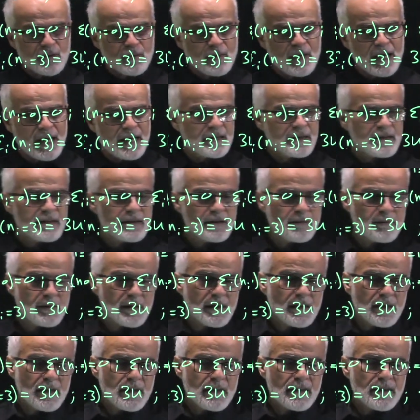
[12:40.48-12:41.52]
we added
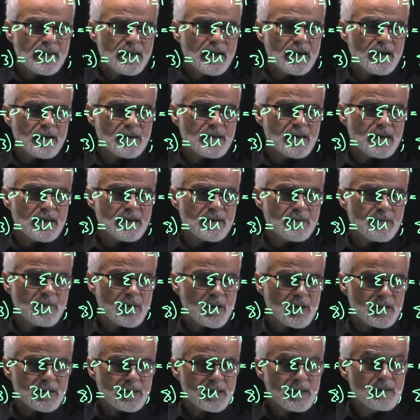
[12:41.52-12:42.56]
the
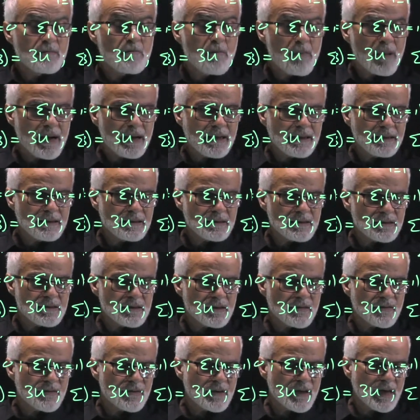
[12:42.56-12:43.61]
particle minus the
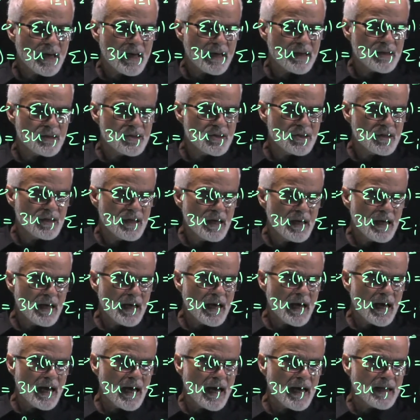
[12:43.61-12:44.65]
free energy
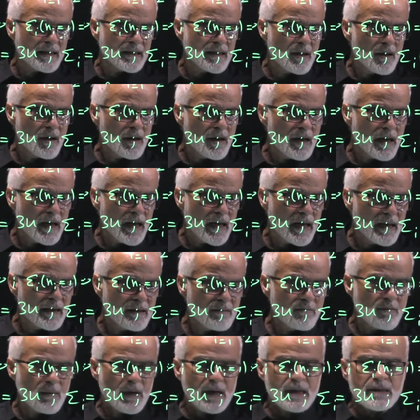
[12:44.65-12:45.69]
at
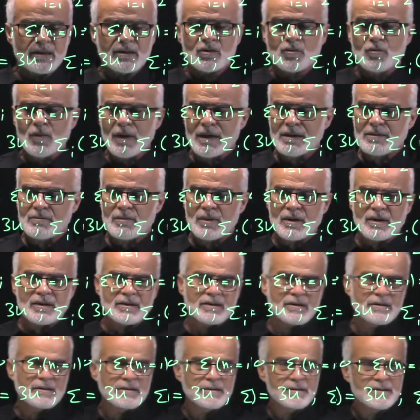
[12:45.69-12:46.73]
n minus 1
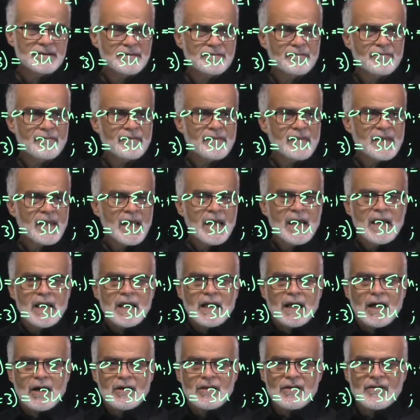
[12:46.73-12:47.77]
particles.
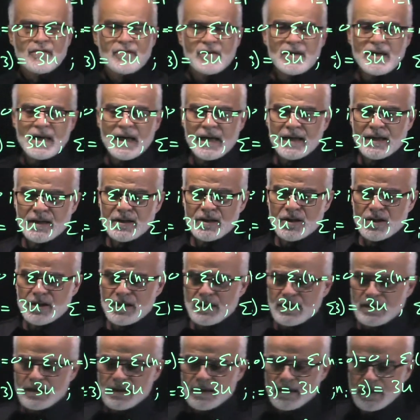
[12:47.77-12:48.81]
Now the free
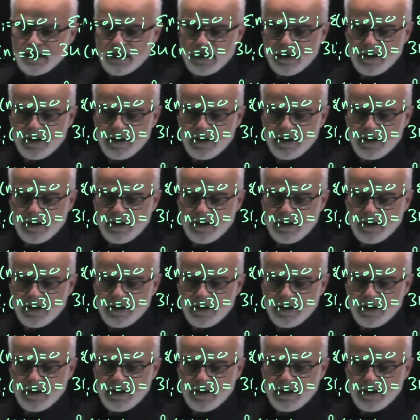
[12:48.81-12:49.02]
energy, I